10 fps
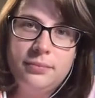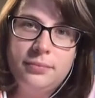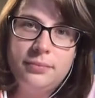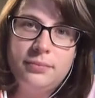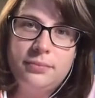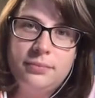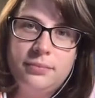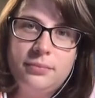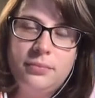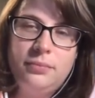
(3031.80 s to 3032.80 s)

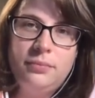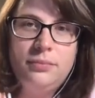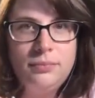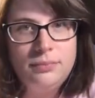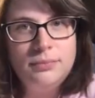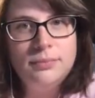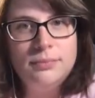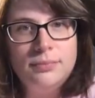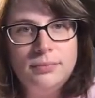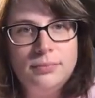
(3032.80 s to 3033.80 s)

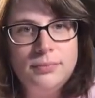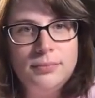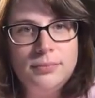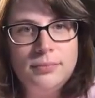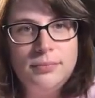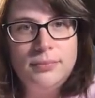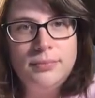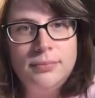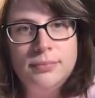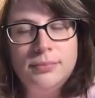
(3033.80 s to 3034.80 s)

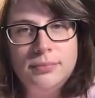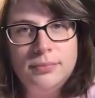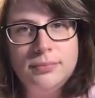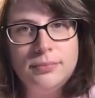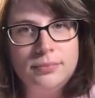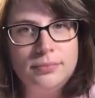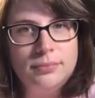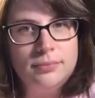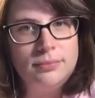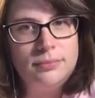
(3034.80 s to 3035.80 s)

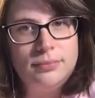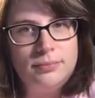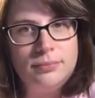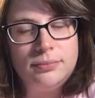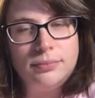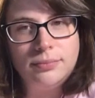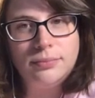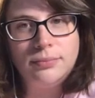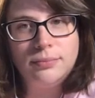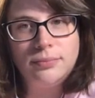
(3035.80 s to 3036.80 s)

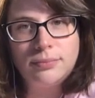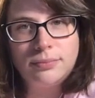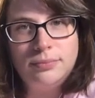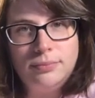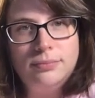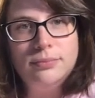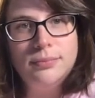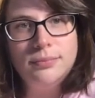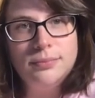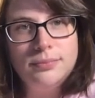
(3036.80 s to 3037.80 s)

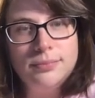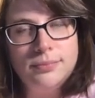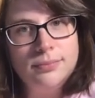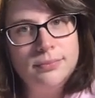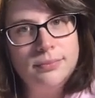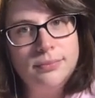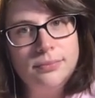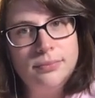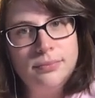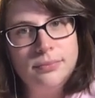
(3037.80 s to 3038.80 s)

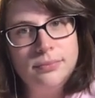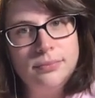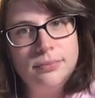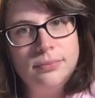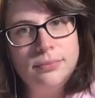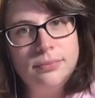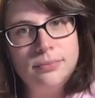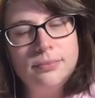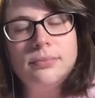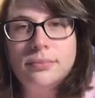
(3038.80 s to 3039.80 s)
The person shown says nothing.